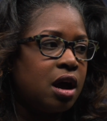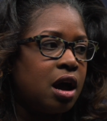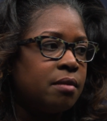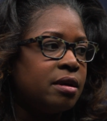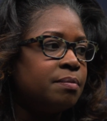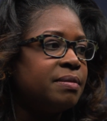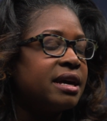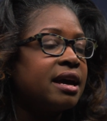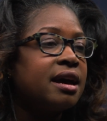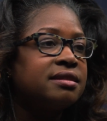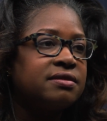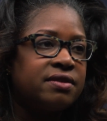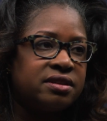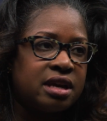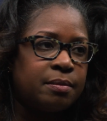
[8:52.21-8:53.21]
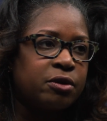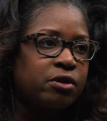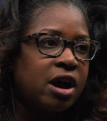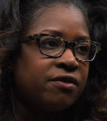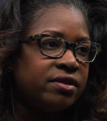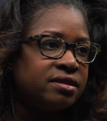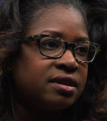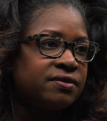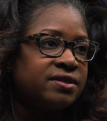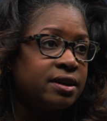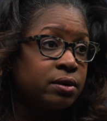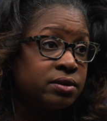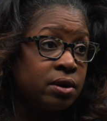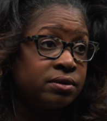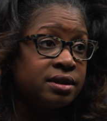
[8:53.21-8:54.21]
And because of the demographics of
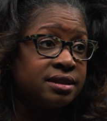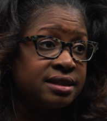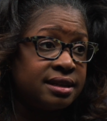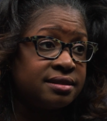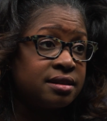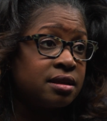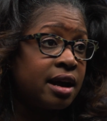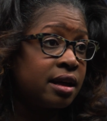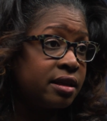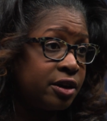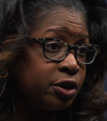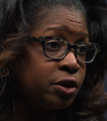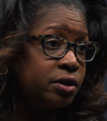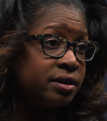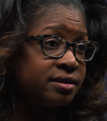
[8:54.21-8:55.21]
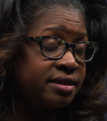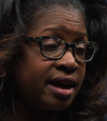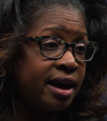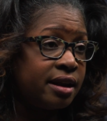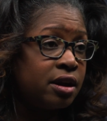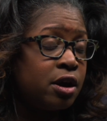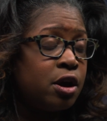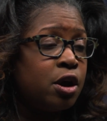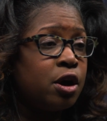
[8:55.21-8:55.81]
sickle cell disease, the likelihood is that